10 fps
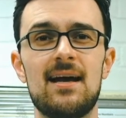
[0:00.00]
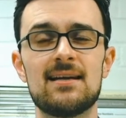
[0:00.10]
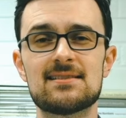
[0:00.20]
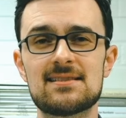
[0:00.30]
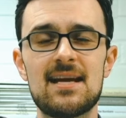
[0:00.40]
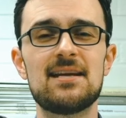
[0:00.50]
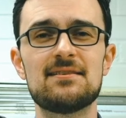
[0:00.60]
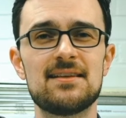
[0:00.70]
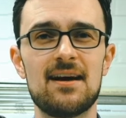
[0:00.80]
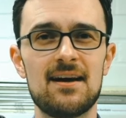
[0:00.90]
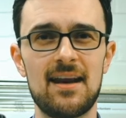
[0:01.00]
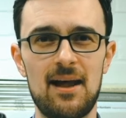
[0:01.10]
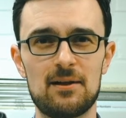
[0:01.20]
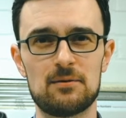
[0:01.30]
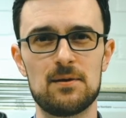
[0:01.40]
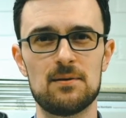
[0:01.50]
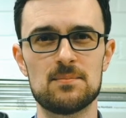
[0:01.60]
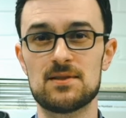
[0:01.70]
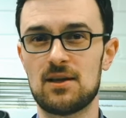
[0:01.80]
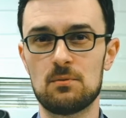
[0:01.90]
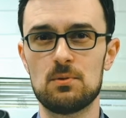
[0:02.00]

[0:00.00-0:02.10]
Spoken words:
state-of-the-art algorithms that can